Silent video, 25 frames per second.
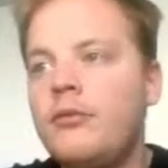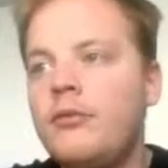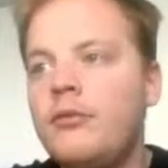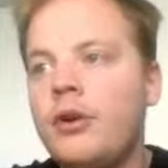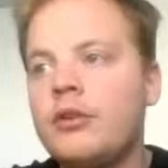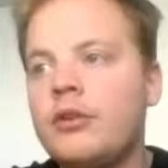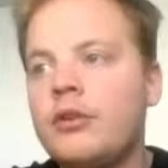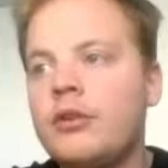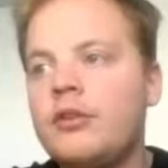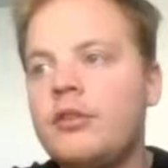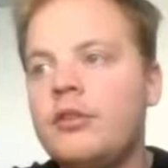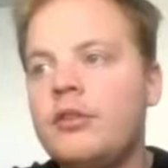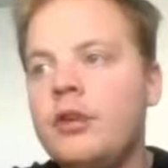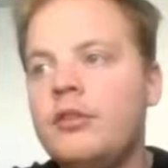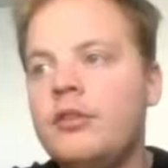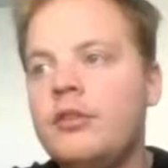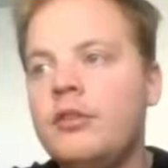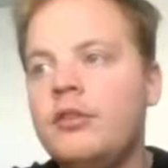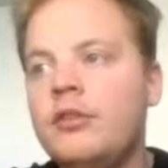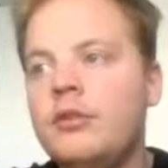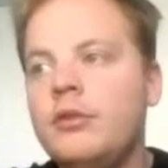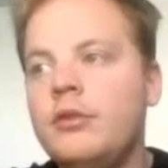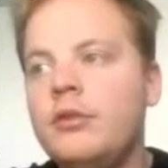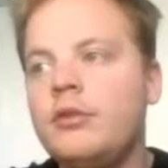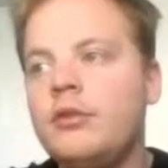First
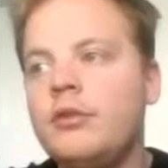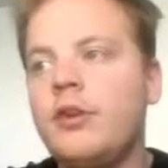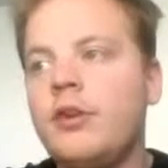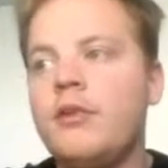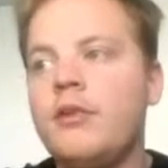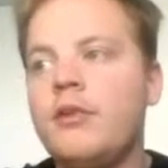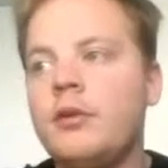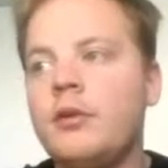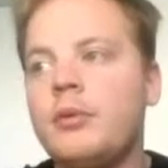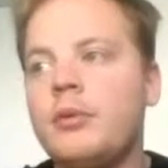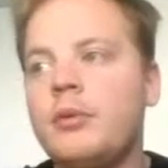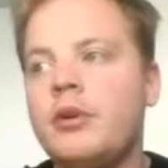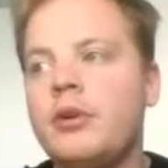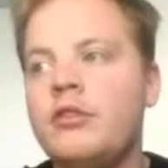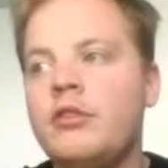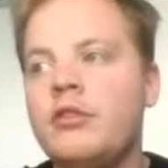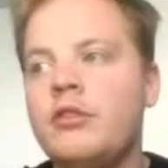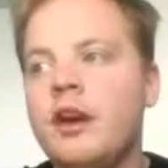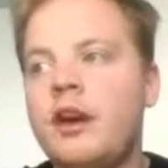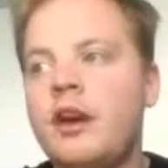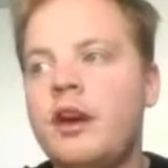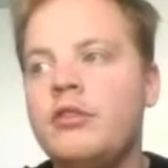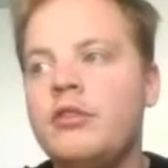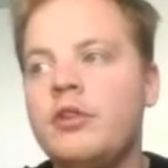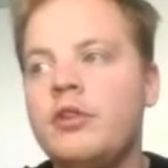is to save your
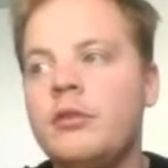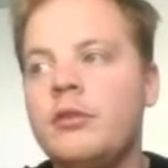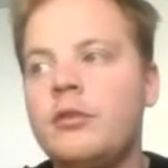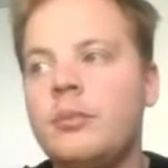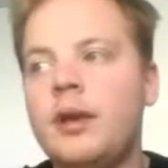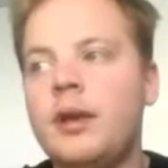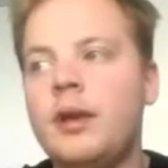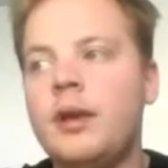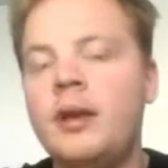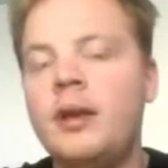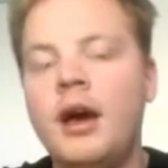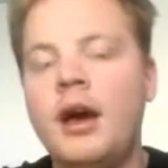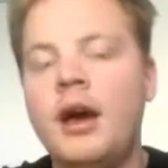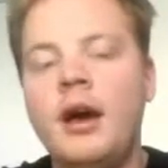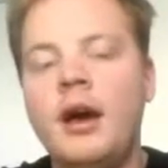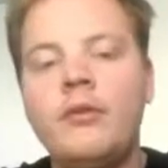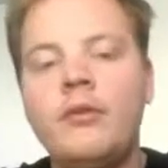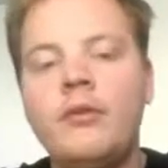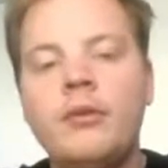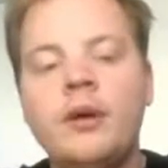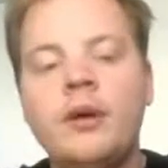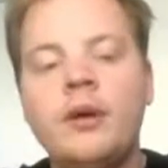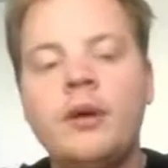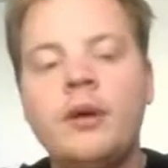presentation as a PDF.